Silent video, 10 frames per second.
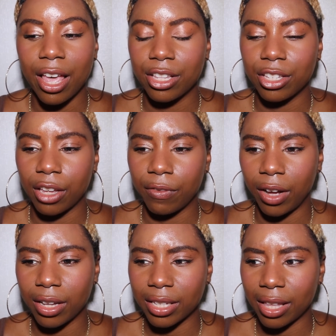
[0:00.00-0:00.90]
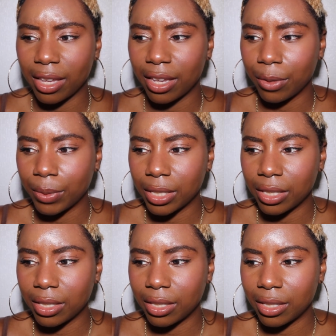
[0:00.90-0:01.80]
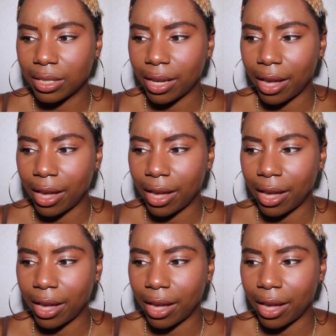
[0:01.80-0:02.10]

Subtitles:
So for us, I think it was,